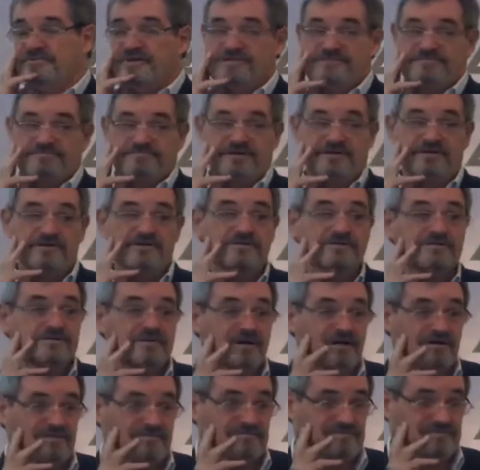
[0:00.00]
best
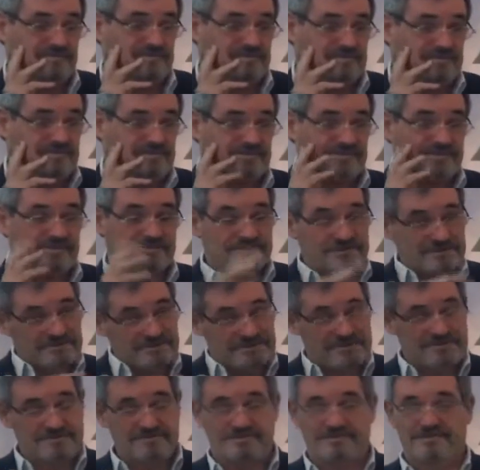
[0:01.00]
parent conferences as a
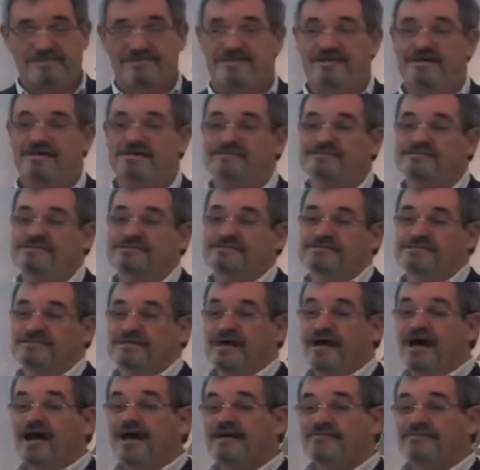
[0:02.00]
school
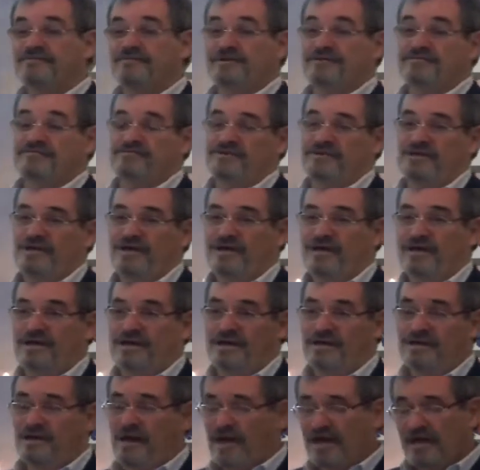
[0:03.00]
psychologist I've ever
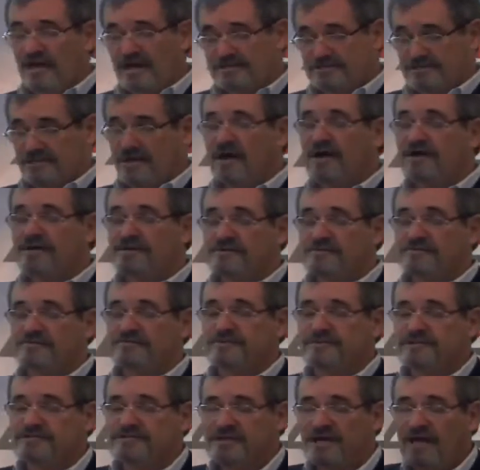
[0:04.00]
had. I, I got tired
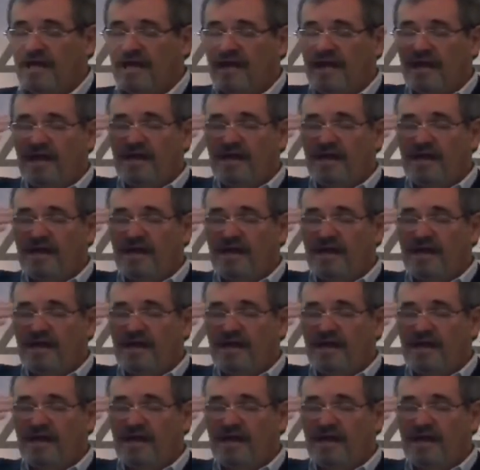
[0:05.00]
of this.